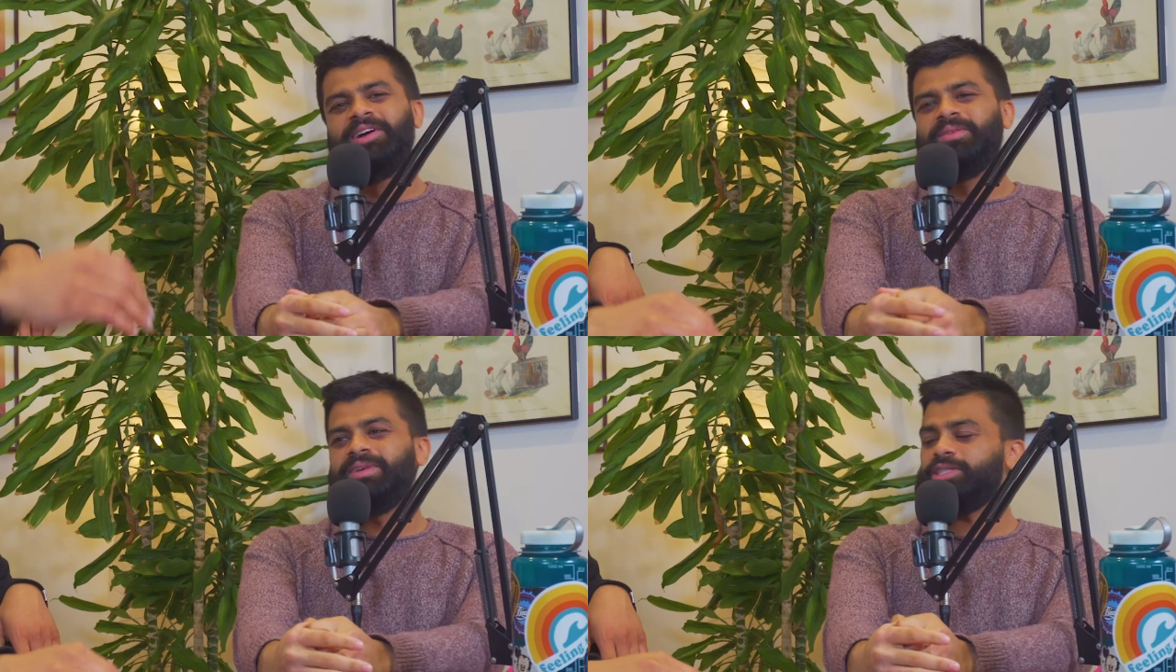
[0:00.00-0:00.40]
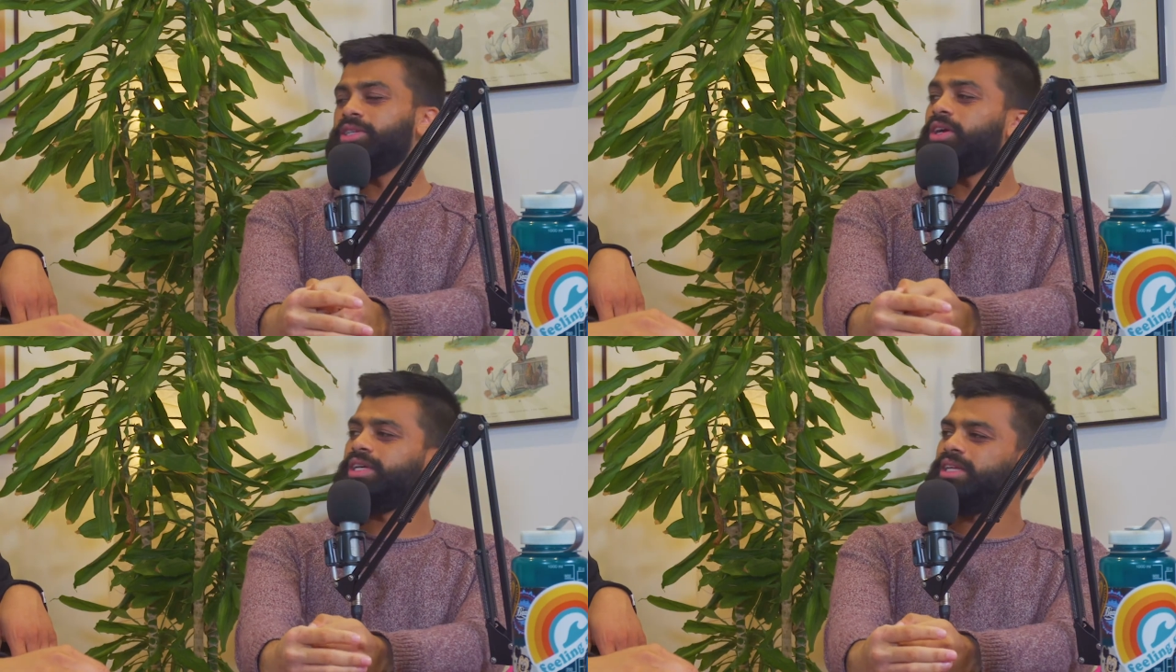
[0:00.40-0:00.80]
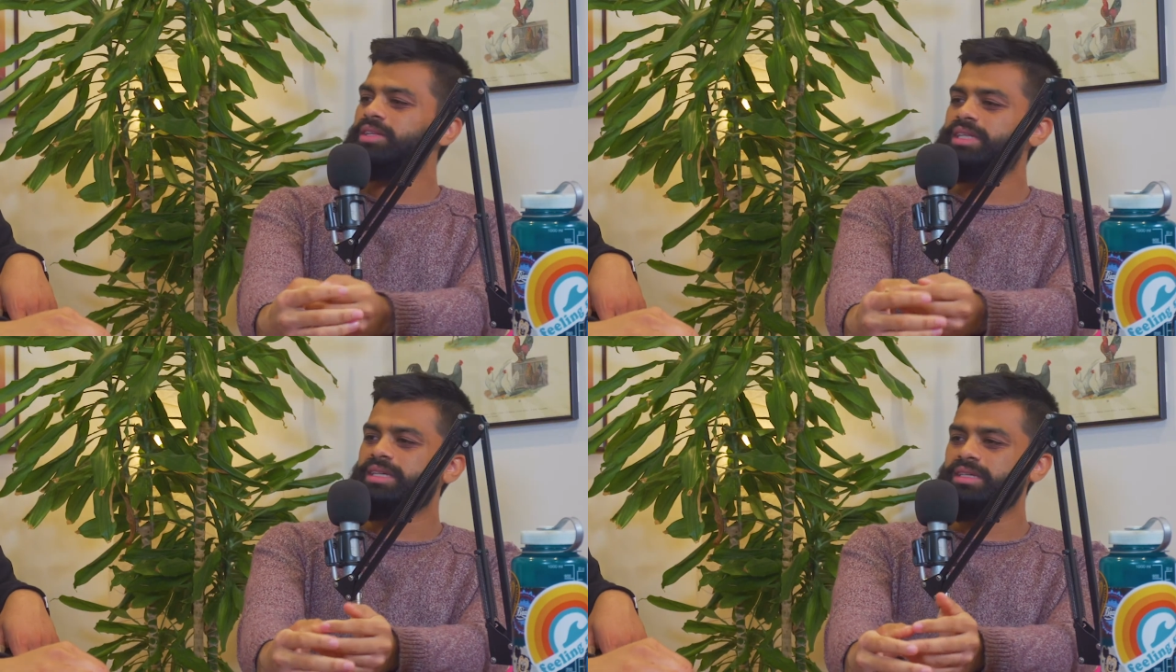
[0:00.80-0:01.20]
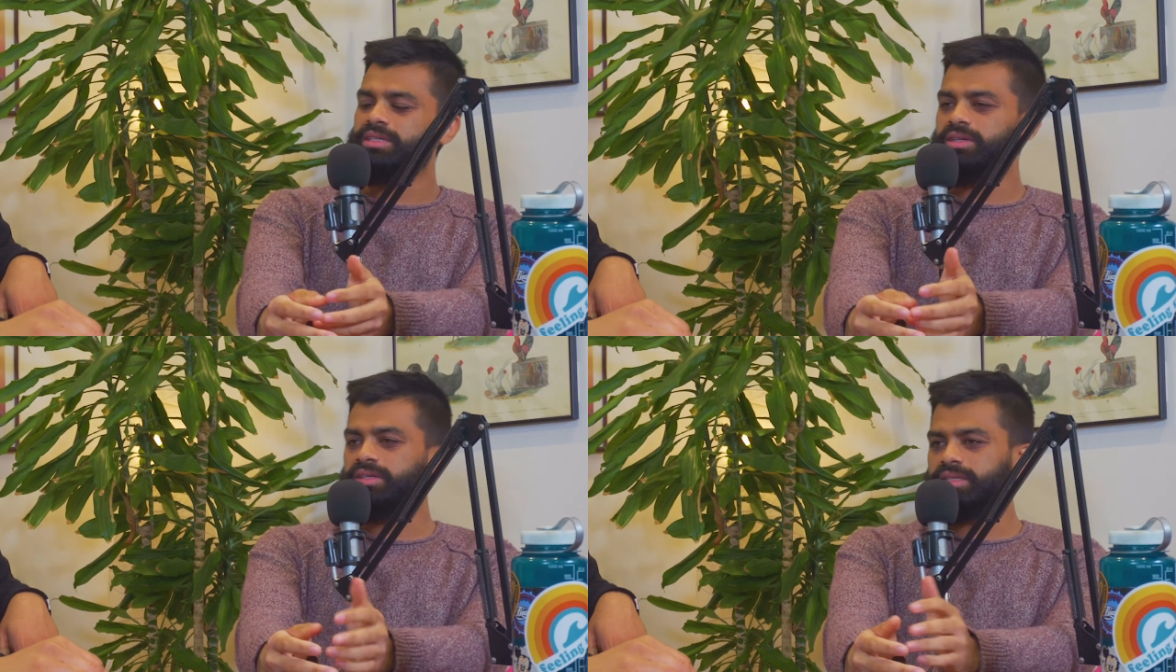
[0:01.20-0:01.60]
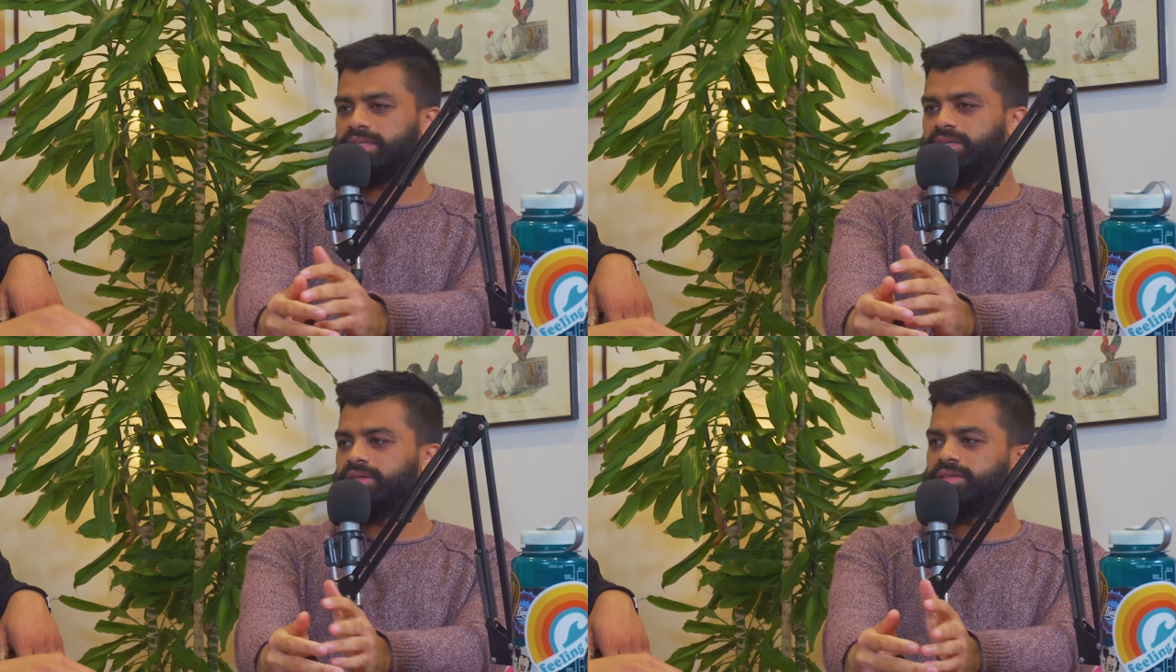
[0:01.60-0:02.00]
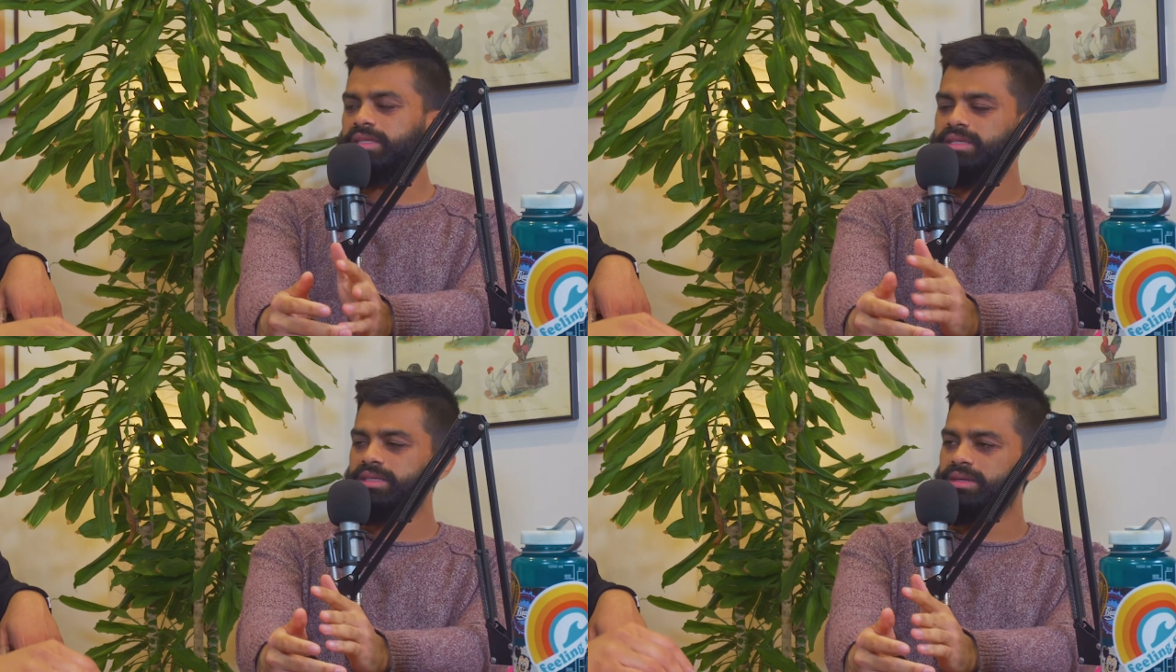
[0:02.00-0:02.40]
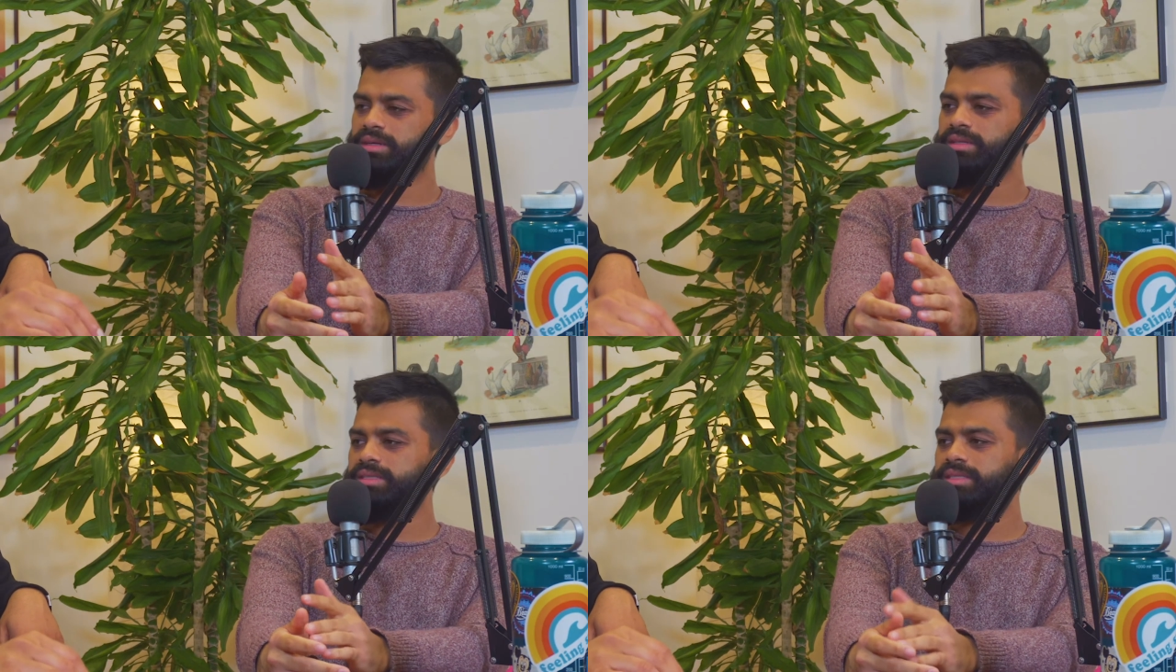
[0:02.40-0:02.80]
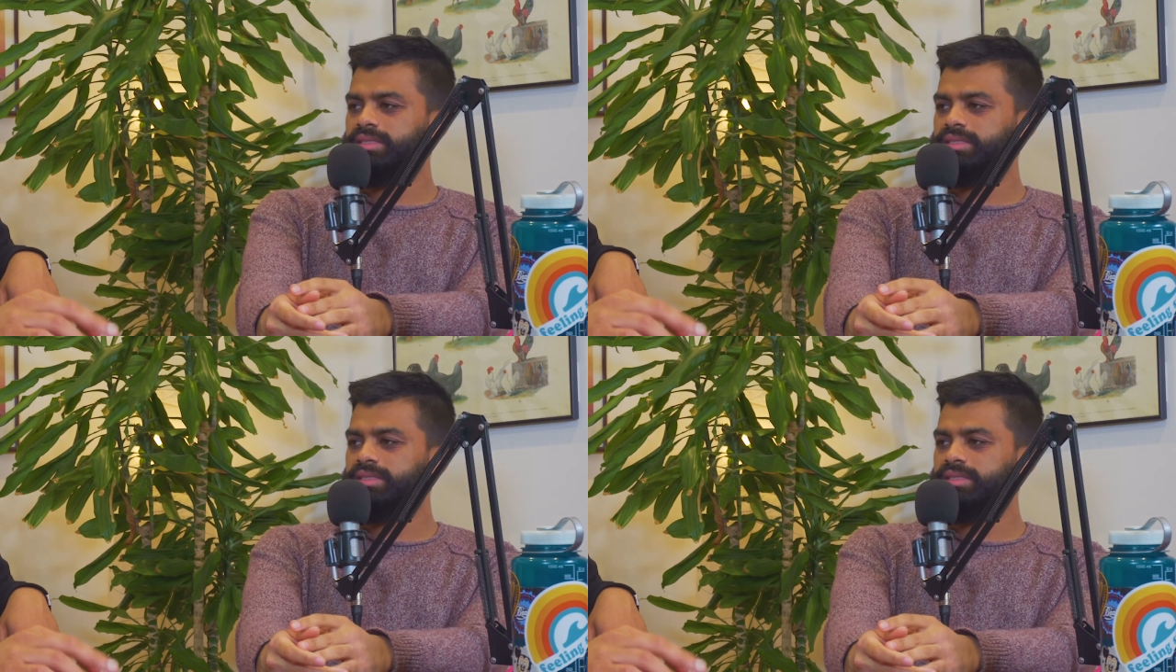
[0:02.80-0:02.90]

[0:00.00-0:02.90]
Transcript: But the girls,